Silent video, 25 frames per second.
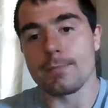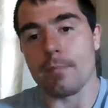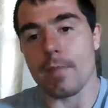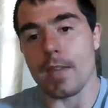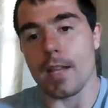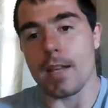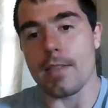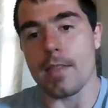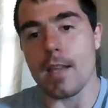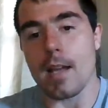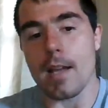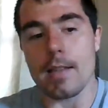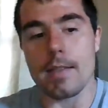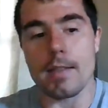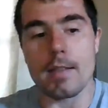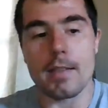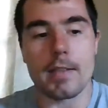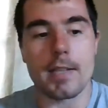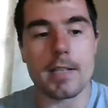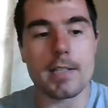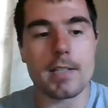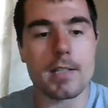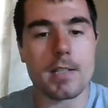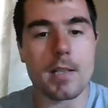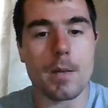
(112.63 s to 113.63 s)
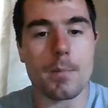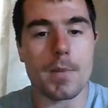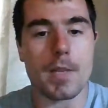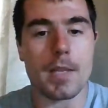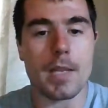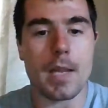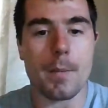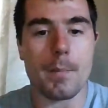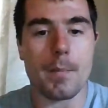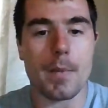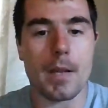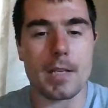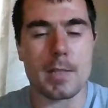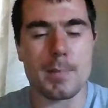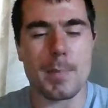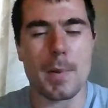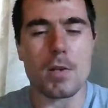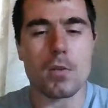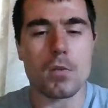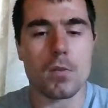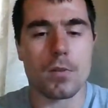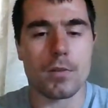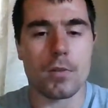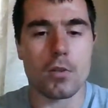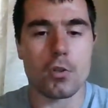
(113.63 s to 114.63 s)
And this is something that,
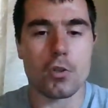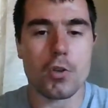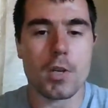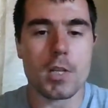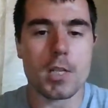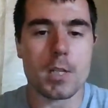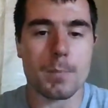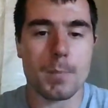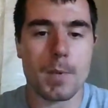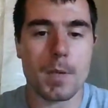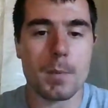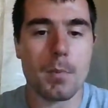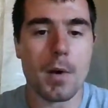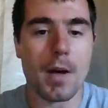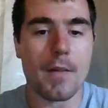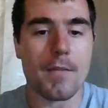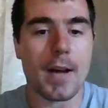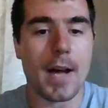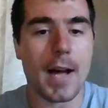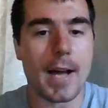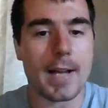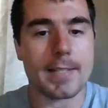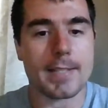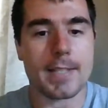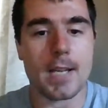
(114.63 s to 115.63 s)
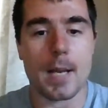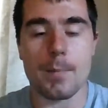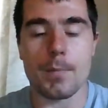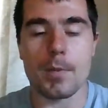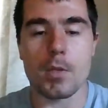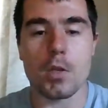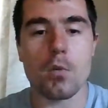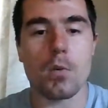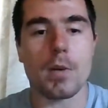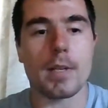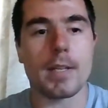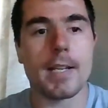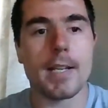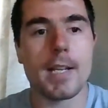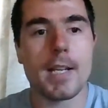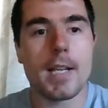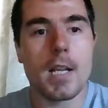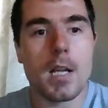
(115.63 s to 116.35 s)
especially with nutrition, people have a hard time doing,